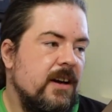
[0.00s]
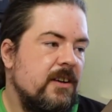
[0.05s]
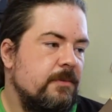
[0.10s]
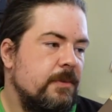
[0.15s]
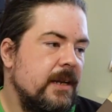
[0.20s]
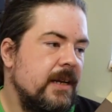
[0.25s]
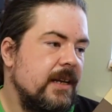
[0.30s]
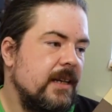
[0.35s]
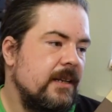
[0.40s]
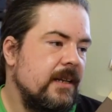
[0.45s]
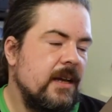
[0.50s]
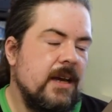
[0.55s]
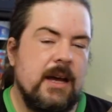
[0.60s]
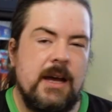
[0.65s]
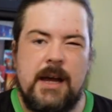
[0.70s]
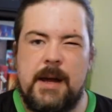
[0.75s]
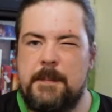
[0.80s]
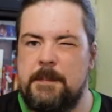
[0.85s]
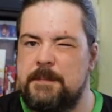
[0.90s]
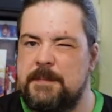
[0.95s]
I
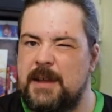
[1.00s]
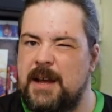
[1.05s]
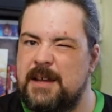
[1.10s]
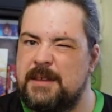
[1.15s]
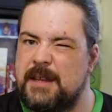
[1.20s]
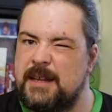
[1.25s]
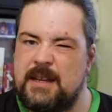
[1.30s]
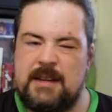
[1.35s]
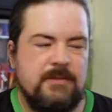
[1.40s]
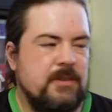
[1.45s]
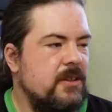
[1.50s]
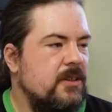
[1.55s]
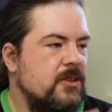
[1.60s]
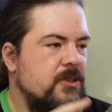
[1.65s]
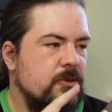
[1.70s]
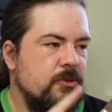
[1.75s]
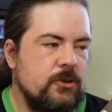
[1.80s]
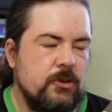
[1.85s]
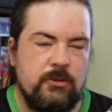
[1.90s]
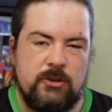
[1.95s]
think I've done the
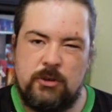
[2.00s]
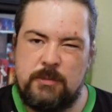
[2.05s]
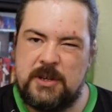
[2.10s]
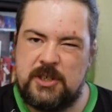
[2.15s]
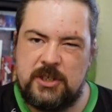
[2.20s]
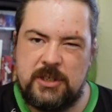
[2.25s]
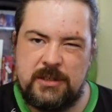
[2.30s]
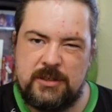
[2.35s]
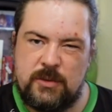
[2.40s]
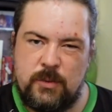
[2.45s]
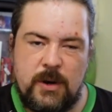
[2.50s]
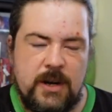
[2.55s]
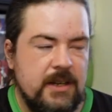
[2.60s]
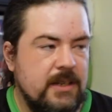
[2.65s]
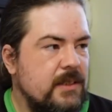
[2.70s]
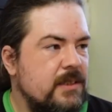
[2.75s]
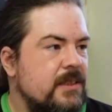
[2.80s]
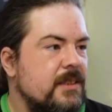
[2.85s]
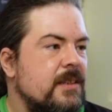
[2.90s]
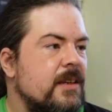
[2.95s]
tutorial mission
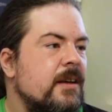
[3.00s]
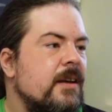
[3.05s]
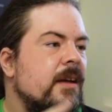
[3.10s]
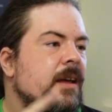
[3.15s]
twice.